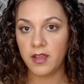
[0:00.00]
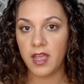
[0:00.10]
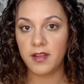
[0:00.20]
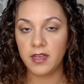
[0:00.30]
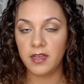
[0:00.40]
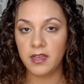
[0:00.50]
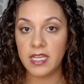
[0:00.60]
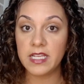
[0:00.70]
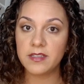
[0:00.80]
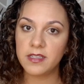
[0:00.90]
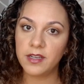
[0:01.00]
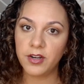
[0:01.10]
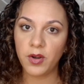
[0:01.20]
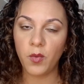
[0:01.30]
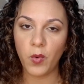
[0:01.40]
and
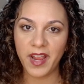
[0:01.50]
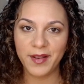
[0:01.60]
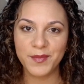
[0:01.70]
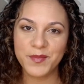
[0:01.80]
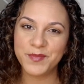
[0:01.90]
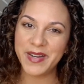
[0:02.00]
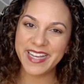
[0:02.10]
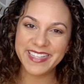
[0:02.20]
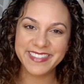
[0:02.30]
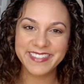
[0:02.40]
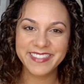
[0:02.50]
easier way. Bye.